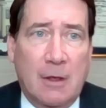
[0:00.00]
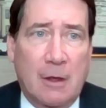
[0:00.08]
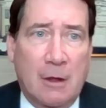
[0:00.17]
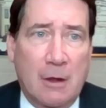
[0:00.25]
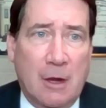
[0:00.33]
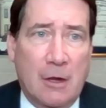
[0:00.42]

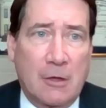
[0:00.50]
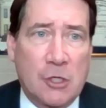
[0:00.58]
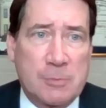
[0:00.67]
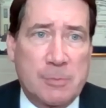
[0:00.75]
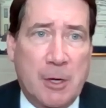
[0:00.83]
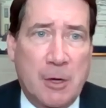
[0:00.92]
and
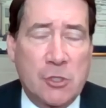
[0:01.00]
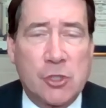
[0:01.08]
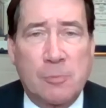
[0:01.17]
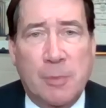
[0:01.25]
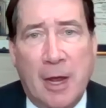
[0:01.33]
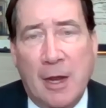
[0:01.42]
experience
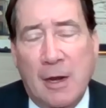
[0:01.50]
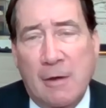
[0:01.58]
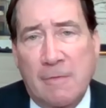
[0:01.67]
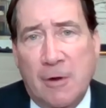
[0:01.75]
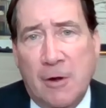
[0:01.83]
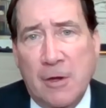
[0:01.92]
Japan in
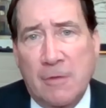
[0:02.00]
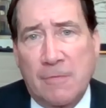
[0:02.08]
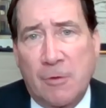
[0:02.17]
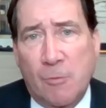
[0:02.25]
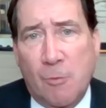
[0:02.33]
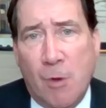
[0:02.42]
a very
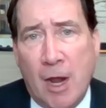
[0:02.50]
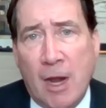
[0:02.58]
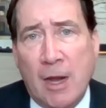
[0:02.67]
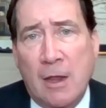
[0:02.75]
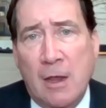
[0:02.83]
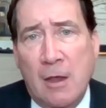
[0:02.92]
different way.